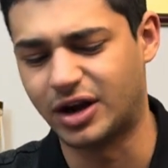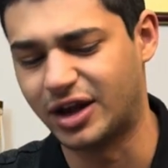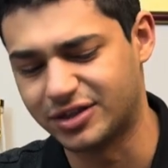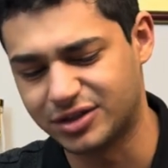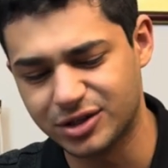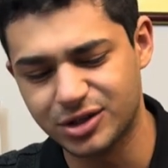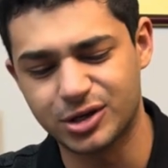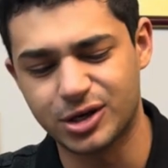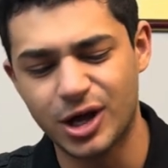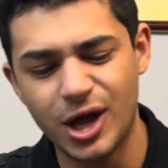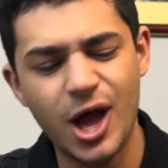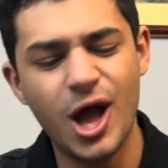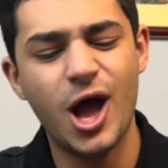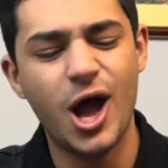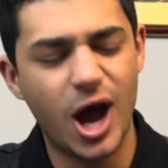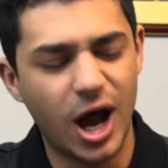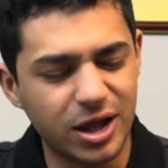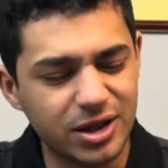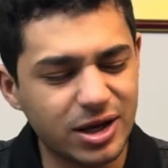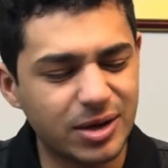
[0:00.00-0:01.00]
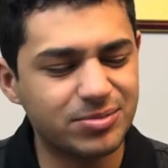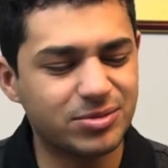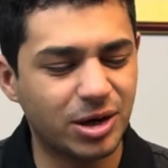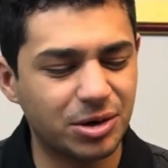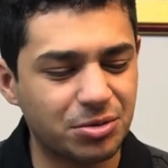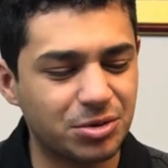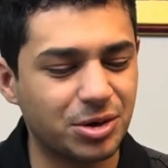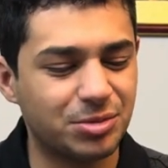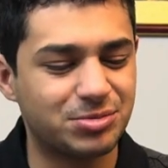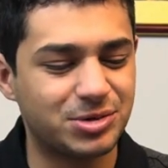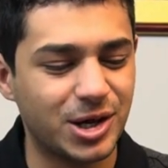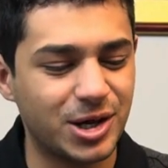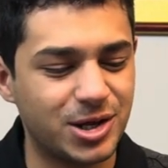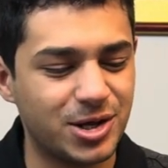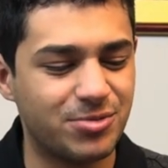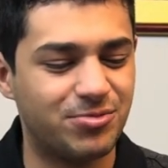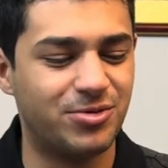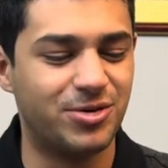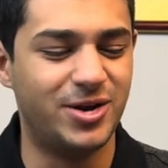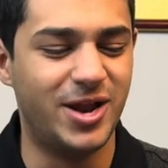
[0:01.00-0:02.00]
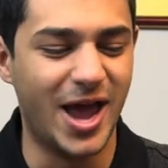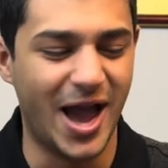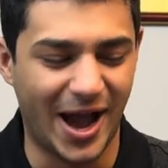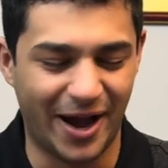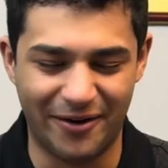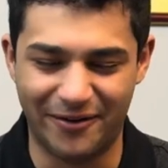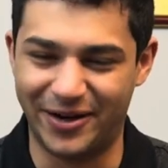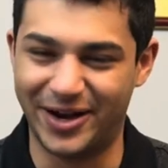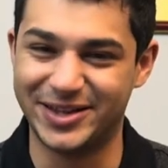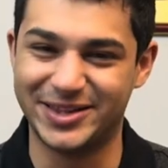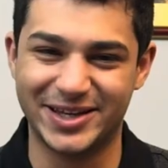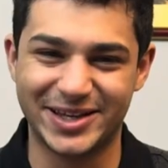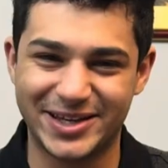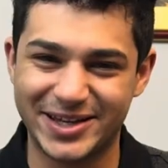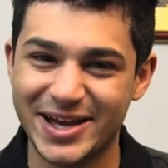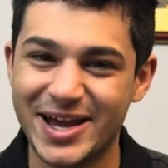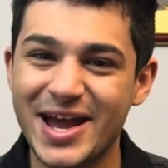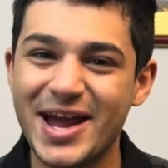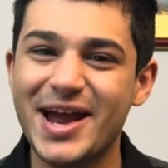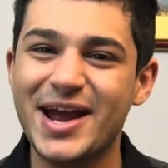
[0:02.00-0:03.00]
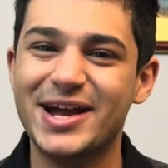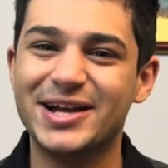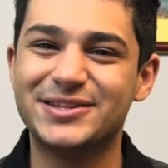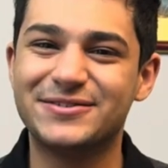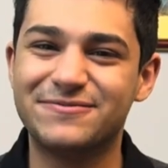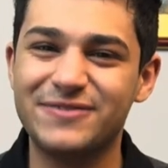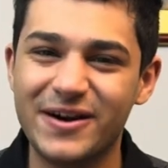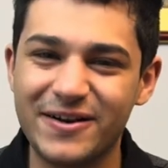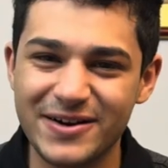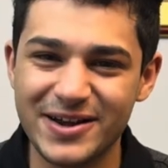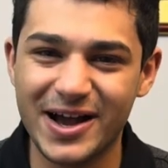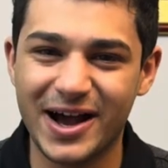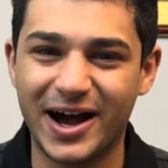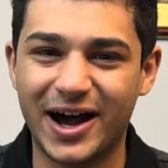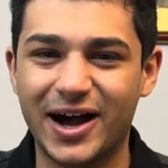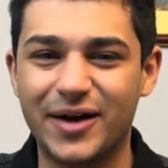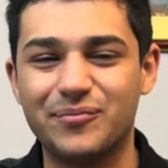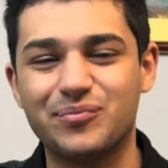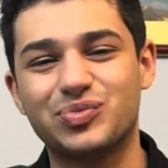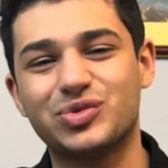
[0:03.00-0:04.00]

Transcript: I think I'm done with Obtainium for now. I think it's very hot.